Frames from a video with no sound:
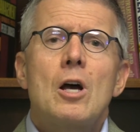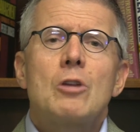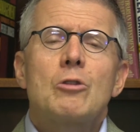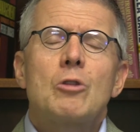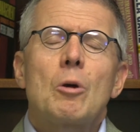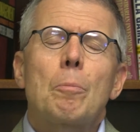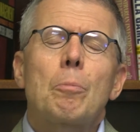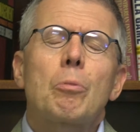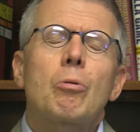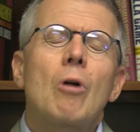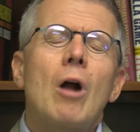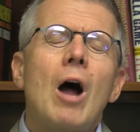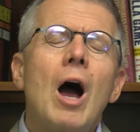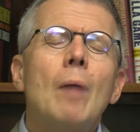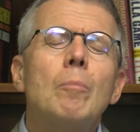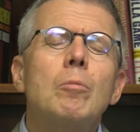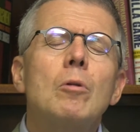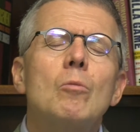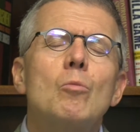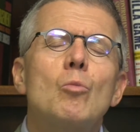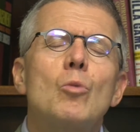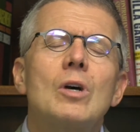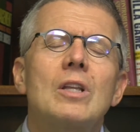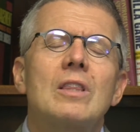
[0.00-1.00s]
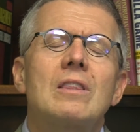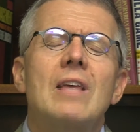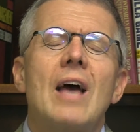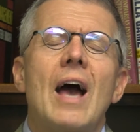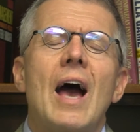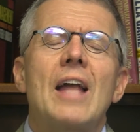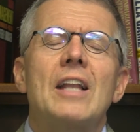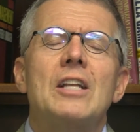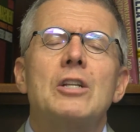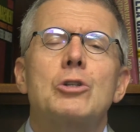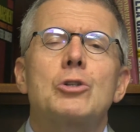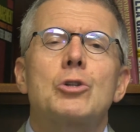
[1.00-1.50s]
The problem with
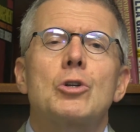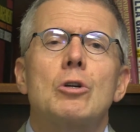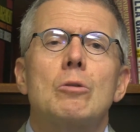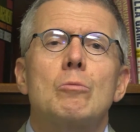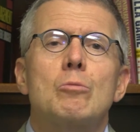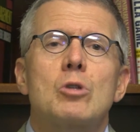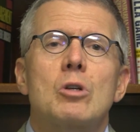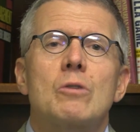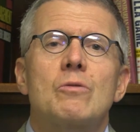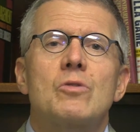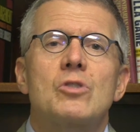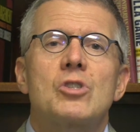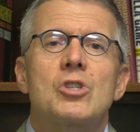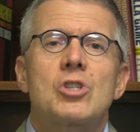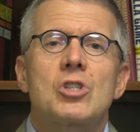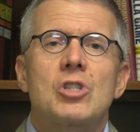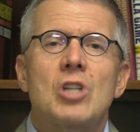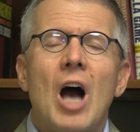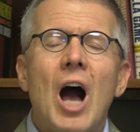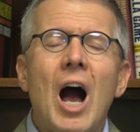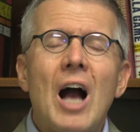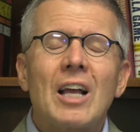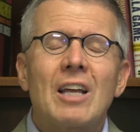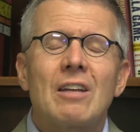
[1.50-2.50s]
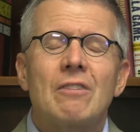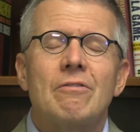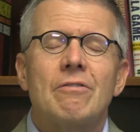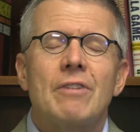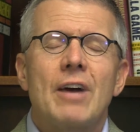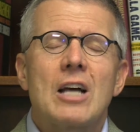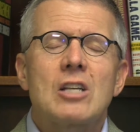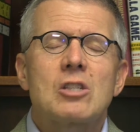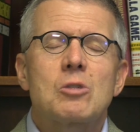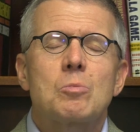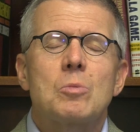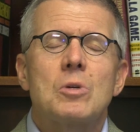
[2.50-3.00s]
that in terms of stock
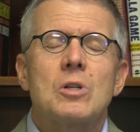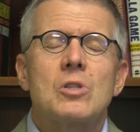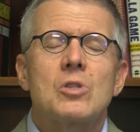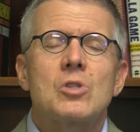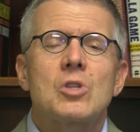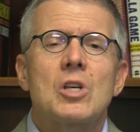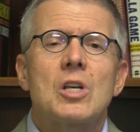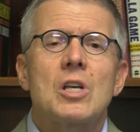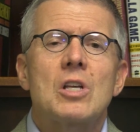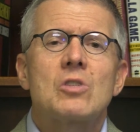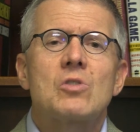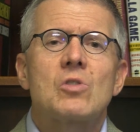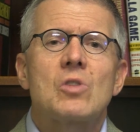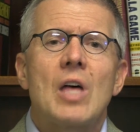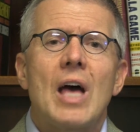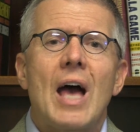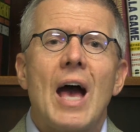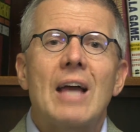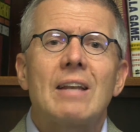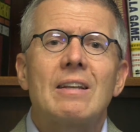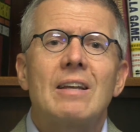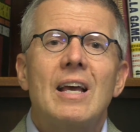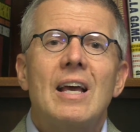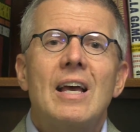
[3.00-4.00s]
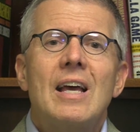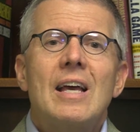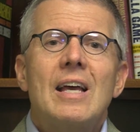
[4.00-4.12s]
investments is that